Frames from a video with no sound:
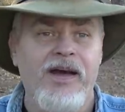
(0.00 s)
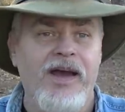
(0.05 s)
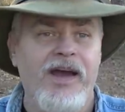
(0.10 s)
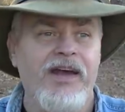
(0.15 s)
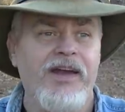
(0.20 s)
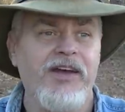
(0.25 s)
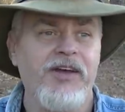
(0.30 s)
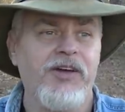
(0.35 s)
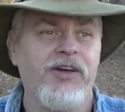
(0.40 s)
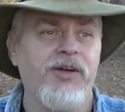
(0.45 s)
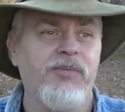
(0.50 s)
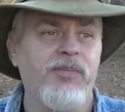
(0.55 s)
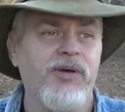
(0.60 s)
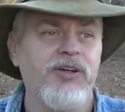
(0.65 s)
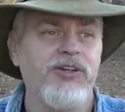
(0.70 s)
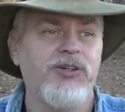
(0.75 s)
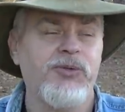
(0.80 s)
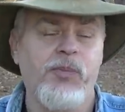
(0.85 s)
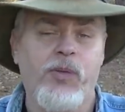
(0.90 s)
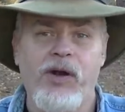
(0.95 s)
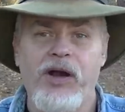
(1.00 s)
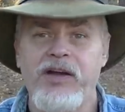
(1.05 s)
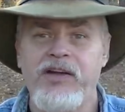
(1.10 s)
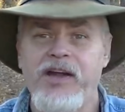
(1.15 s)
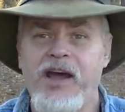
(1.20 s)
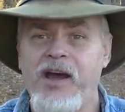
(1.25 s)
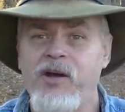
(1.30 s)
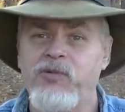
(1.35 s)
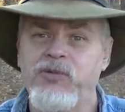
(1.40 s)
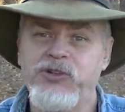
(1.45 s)
and it could be sprayed
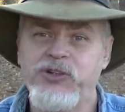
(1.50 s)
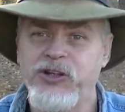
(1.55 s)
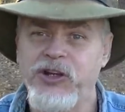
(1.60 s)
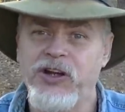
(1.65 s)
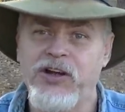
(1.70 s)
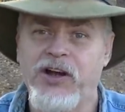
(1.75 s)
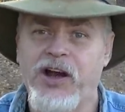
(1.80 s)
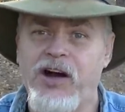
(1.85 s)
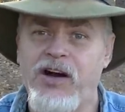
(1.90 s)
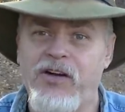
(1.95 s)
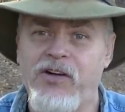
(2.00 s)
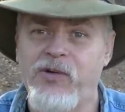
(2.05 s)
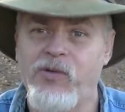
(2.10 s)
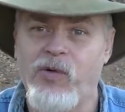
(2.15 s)
down with silicone